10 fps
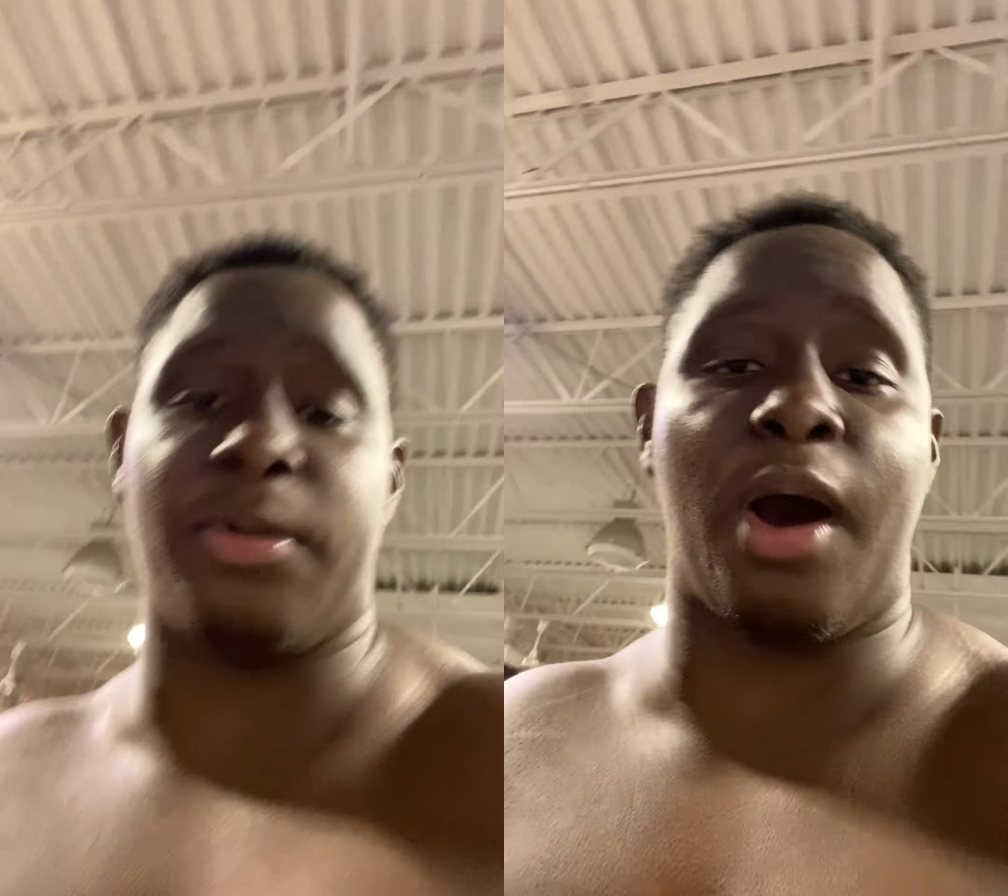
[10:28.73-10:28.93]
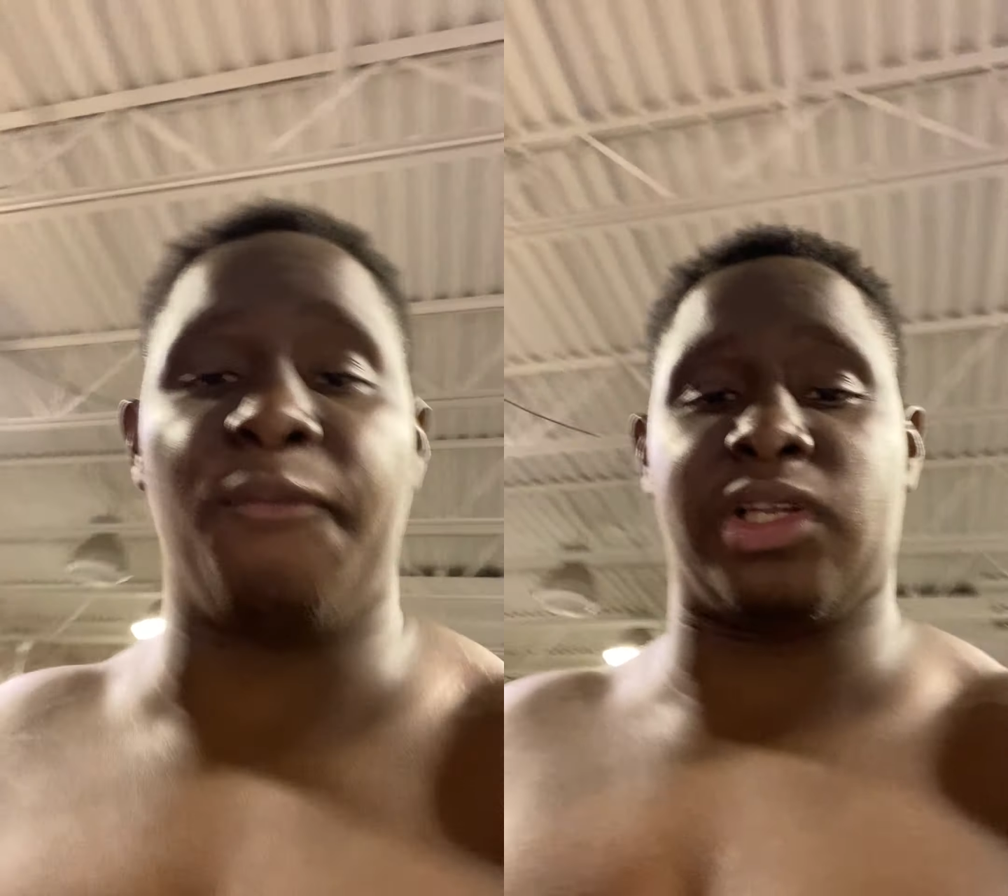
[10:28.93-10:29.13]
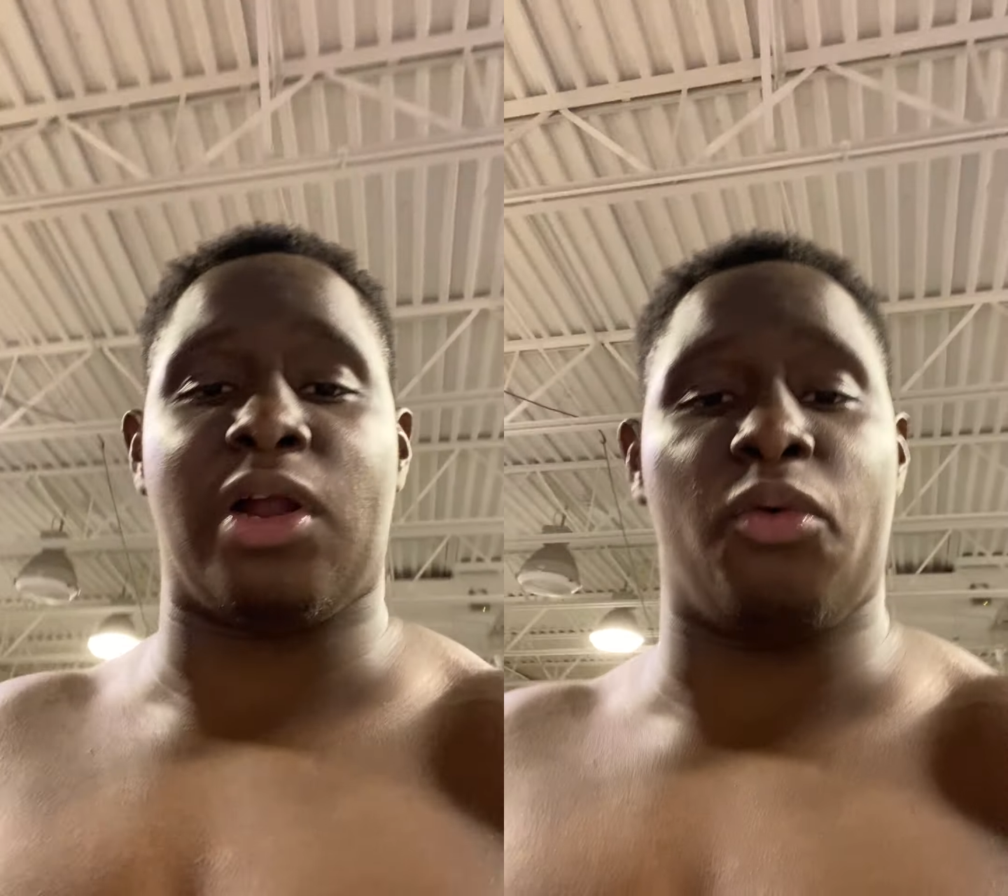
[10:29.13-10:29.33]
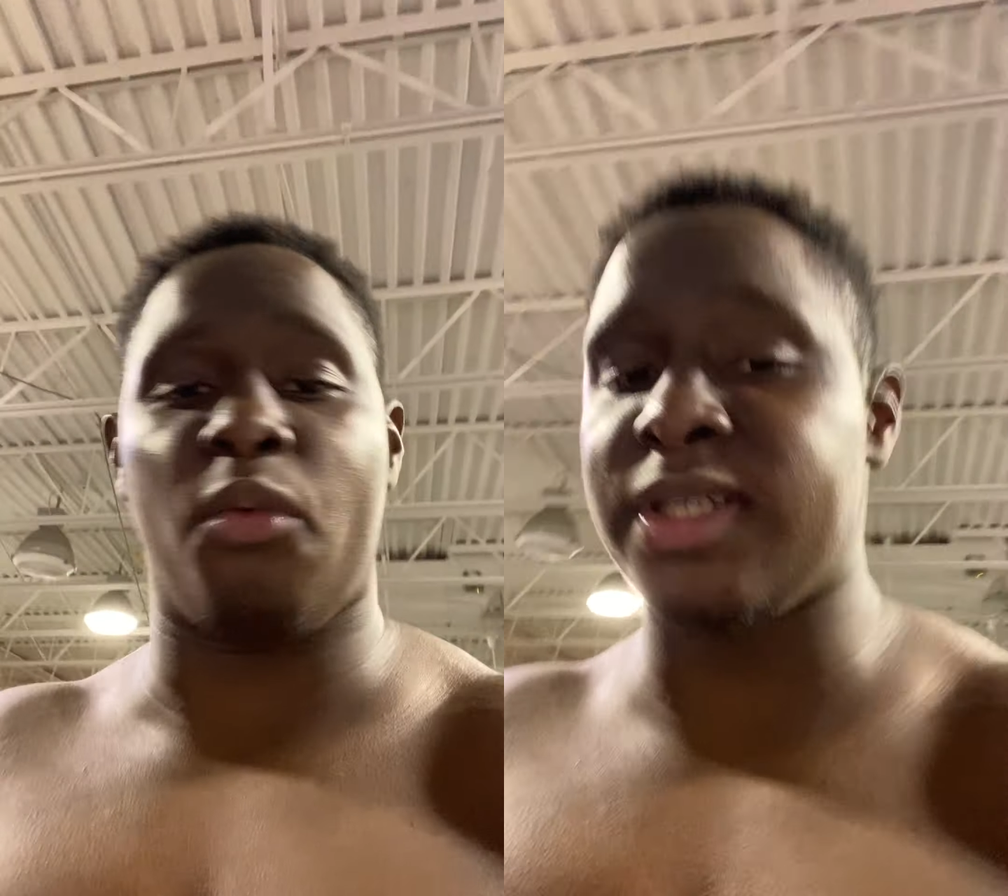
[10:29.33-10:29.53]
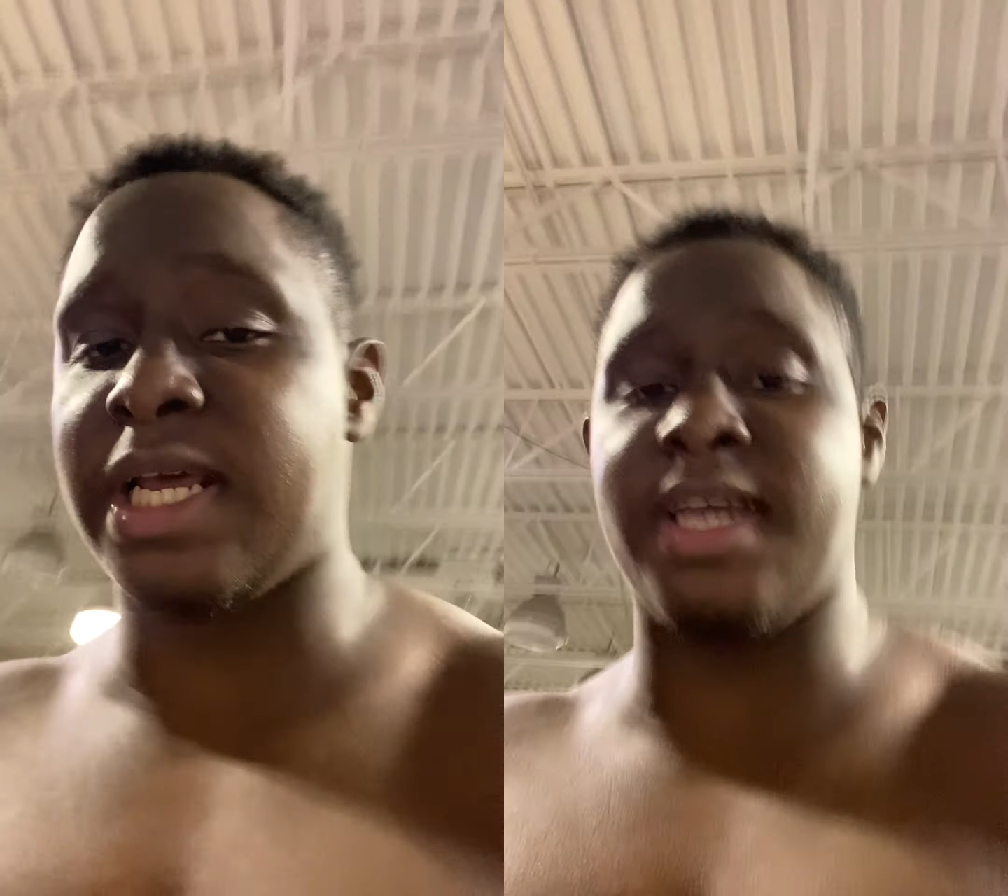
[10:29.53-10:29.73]
the offense long.
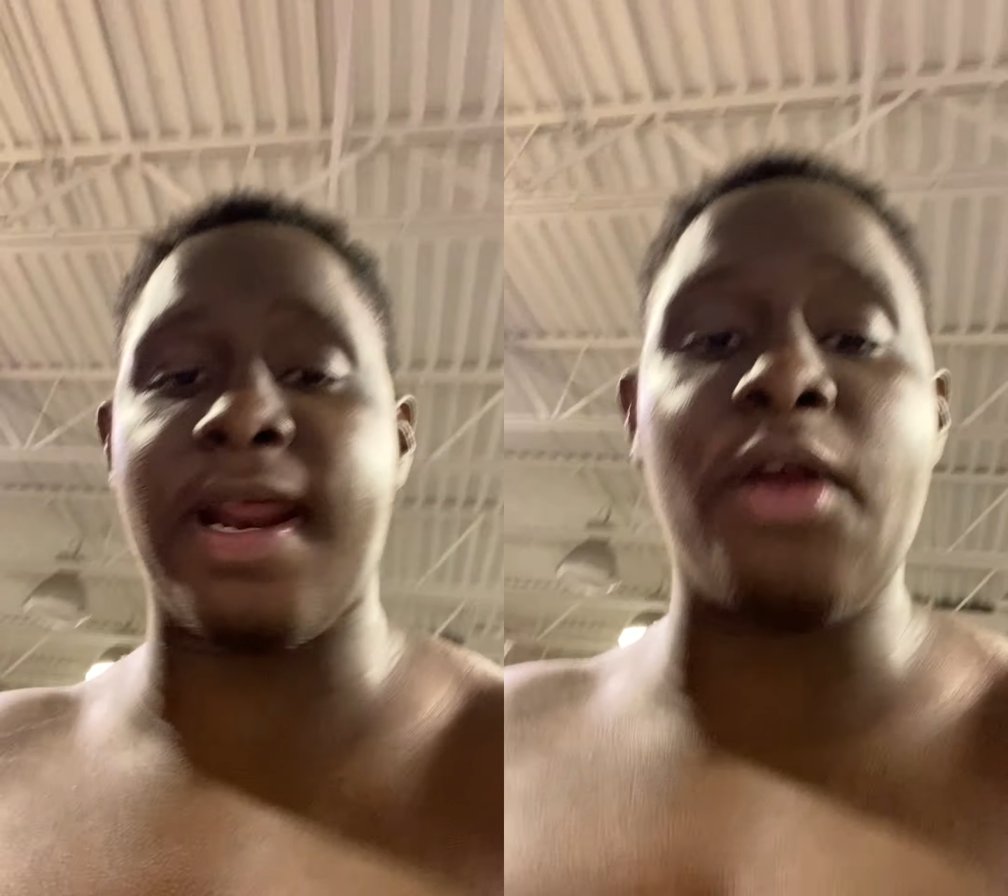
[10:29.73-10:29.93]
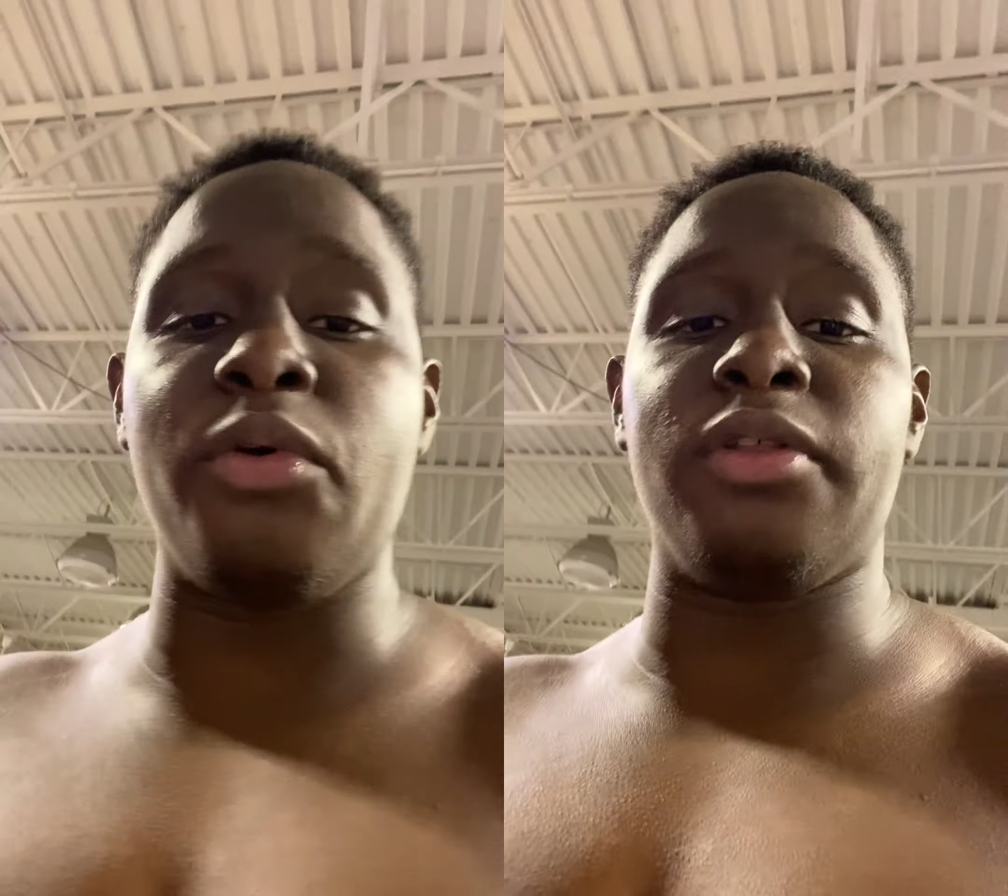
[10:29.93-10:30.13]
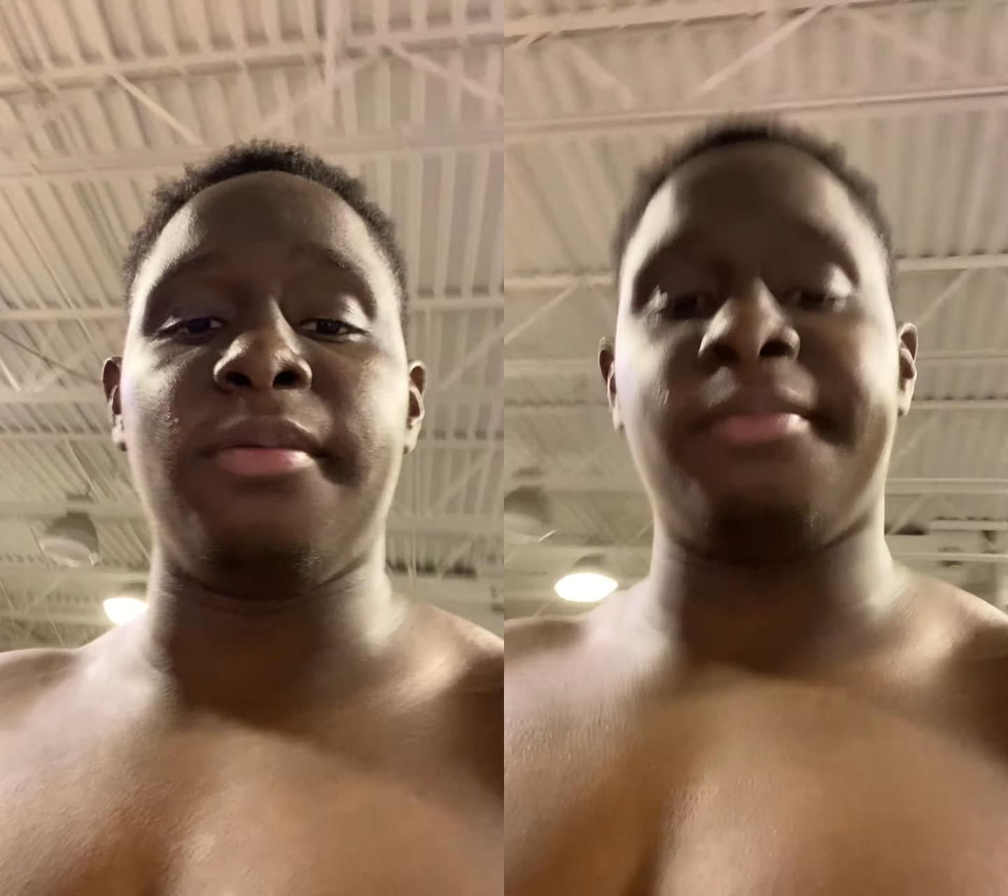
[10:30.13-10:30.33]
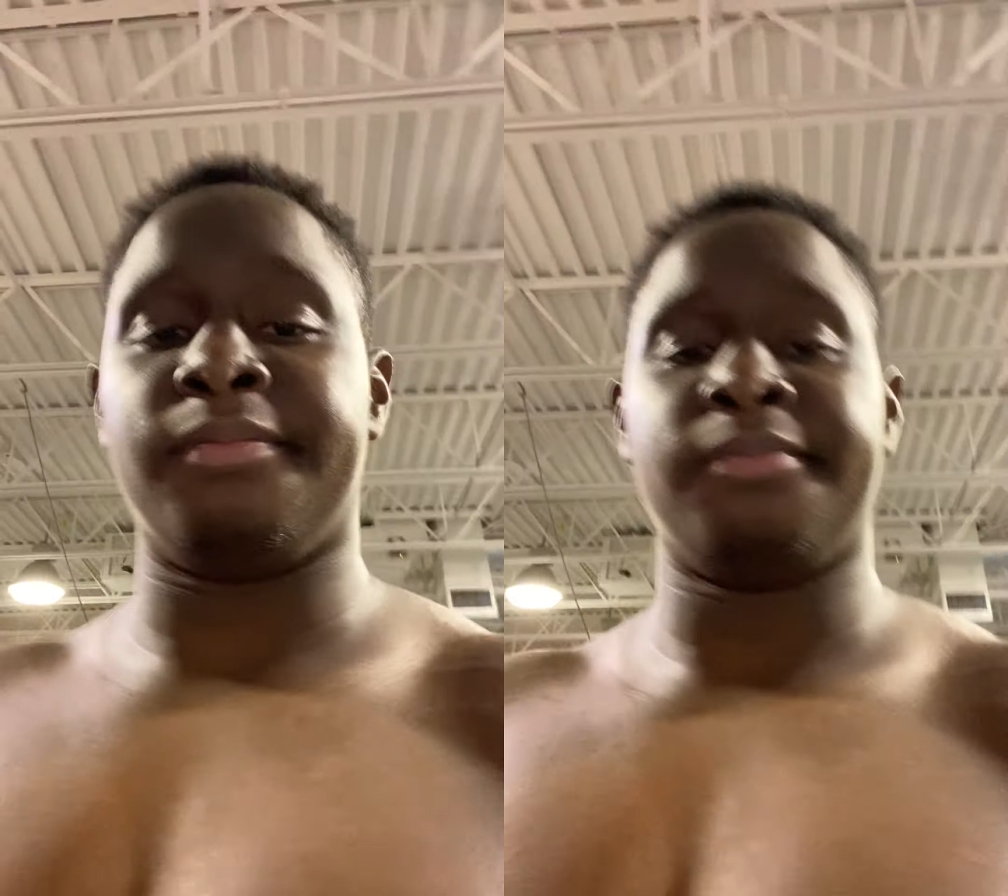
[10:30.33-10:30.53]
Once they get their rhythm,